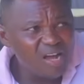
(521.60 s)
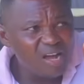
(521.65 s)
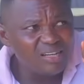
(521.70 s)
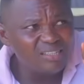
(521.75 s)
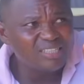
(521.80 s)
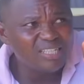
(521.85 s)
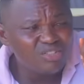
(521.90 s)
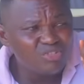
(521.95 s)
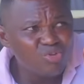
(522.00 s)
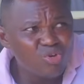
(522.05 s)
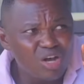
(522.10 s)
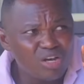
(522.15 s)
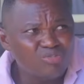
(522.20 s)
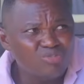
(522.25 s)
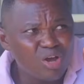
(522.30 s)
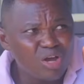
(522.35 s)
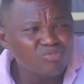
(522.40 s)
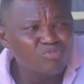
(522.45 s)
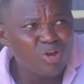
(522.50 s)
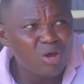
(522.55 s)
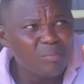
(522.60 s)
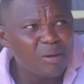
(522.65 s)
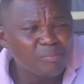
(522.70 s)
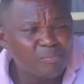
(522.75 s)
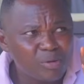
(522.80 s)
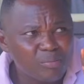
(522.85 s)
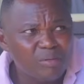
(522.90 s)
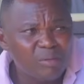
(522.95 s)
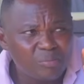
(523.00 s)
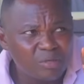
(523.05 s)
I think you are my
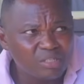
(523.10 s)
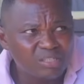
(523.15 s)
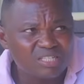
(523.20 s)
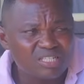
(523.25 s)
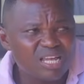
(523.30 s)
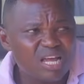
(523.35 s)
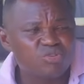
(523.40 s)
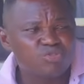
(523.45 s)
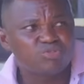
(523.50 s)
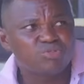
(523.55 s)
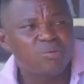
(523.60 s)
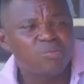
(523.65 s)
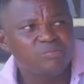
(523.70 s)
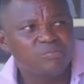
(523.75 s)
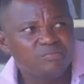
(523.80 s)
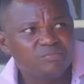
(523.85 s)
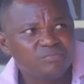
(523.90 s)
problem in this house.